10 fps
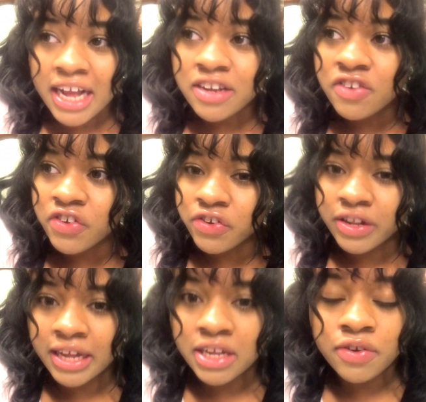And
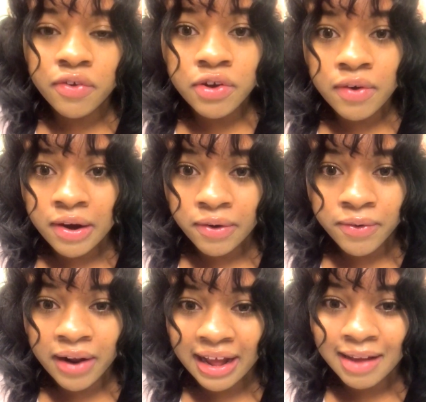sure, like, you don't know how
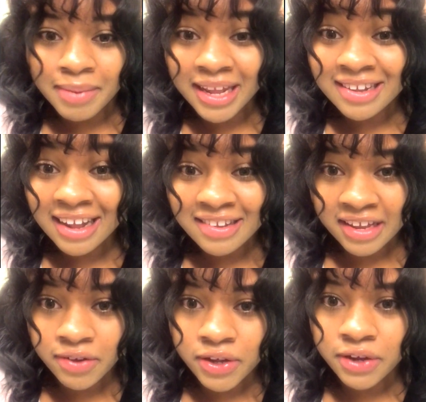old I am unless I
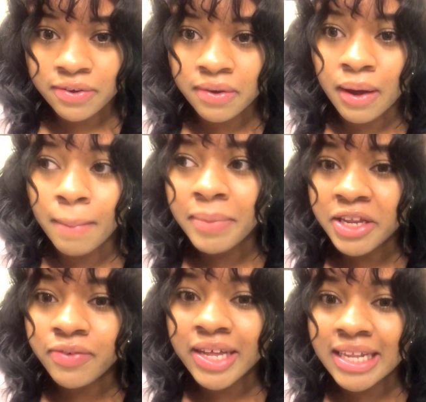tell you,
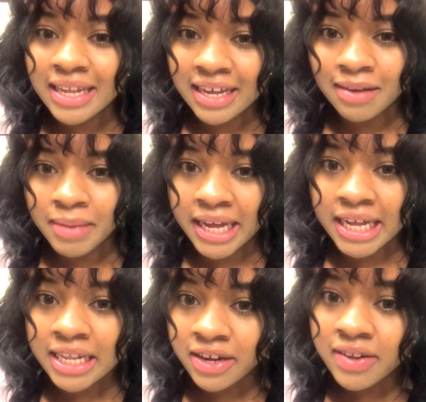but you can look at me
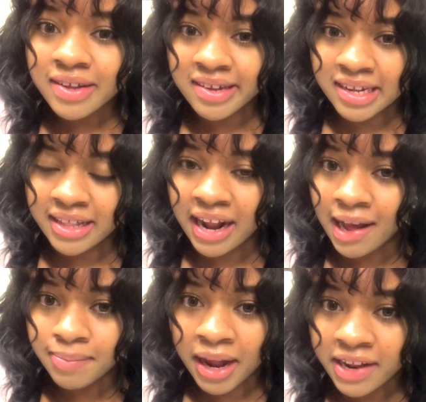and clearly see that
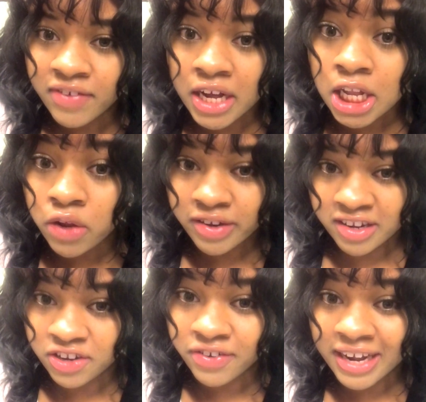I'm not even
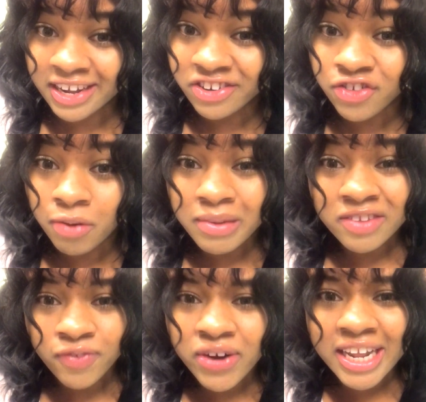close to your age. You're
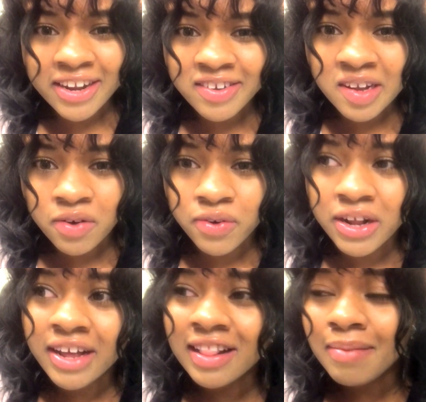almost 40 years old.
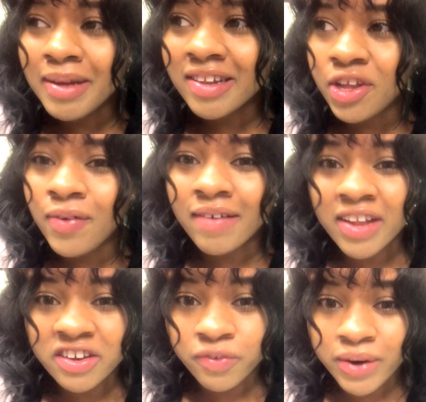That means that you have,
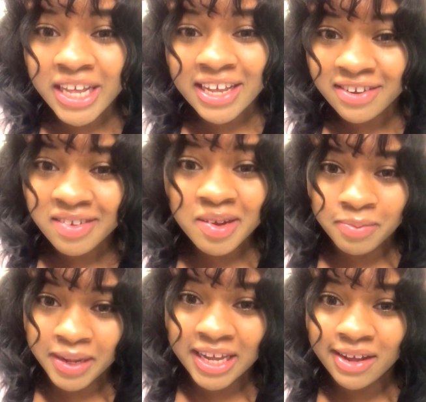like, 20 years
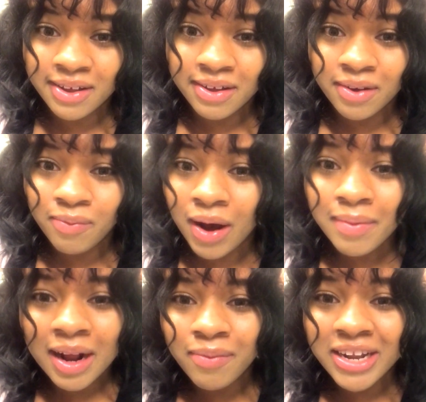on me. Why
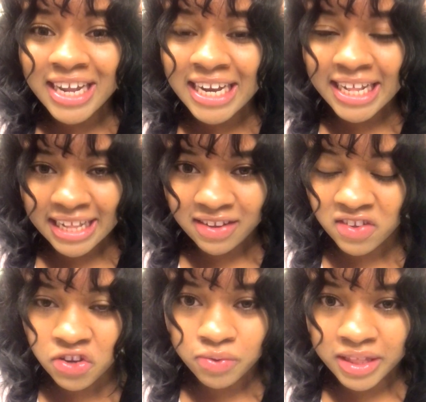would I want anything
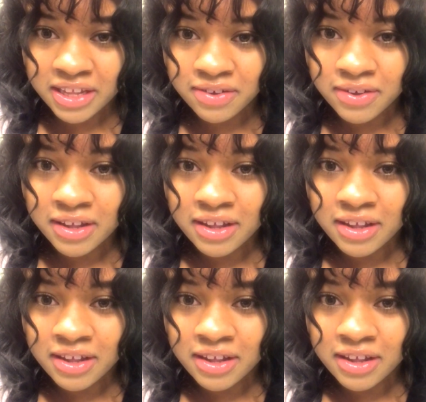to do with you?